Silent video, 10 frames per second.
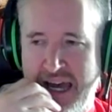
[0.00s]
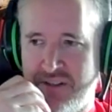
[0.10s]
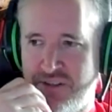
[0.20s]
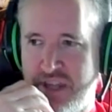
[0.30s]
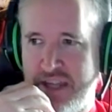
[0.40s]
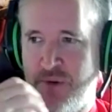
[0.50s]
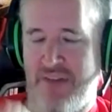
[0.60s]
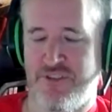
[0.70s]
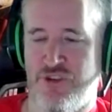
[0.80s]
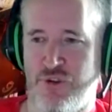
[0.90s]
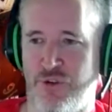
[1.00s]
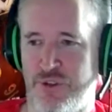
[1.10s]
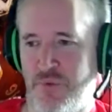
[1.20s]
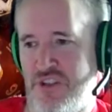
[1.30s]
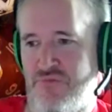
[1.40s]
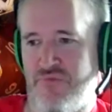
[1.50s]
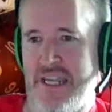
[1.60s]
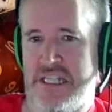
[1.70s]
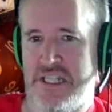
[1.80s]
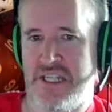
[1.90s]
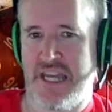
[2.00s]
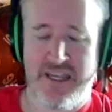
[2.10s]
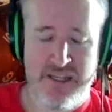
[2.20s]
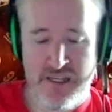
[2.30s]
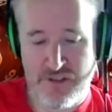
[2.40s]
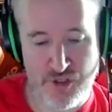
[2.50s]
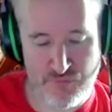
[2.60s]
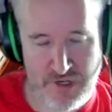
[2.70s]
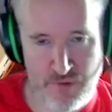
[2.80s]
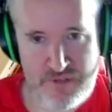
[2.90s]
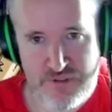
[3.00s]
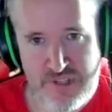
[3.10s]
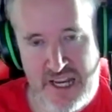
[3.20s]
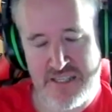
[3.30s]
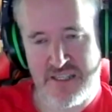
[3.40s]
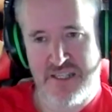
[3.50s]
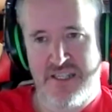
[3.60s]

and then you have a sword which is rated at D8. So you roll those dice.